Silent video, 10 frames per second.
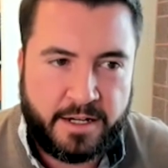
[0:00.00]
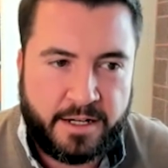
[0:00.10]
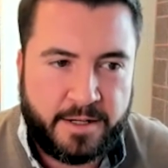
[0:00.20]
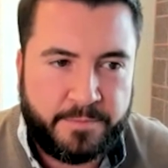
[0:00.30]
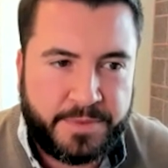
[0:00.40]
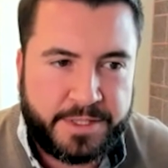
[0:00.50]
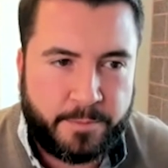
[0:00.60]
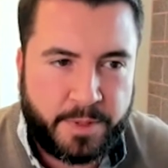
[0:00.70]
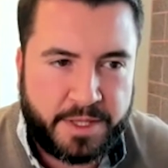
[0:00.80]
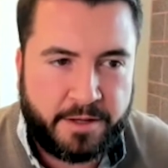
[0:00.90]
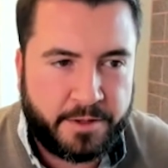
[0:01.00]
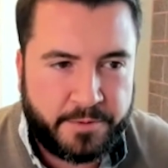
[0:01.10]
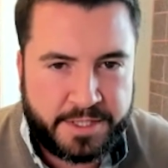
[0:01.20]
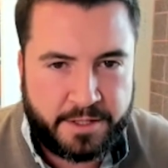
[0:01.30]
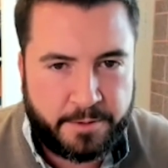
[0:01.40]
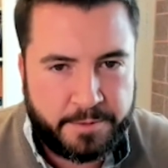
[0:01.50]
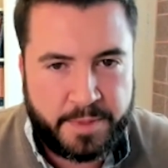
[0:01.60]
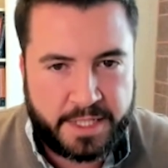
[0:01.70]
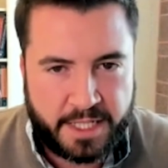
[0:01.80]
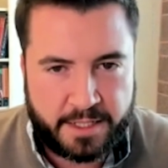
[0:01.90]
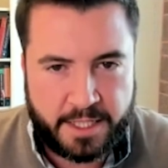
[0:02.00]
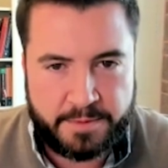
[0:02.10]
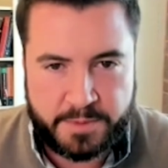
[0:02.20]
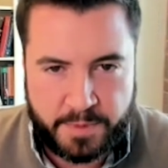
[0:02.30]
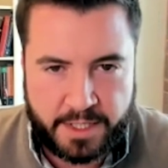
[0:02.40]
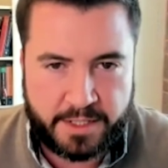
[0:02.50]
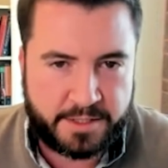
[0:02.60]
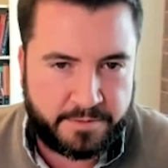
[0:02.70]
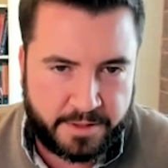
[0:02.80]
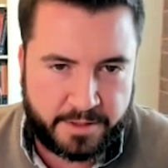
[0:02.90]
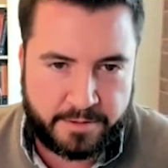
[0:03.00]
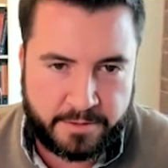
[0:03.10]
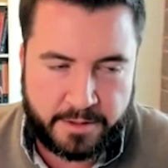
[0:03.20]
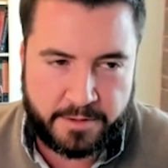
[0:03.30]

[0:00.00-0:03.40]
Um, so, but the only reason they're able to make that claim is because of the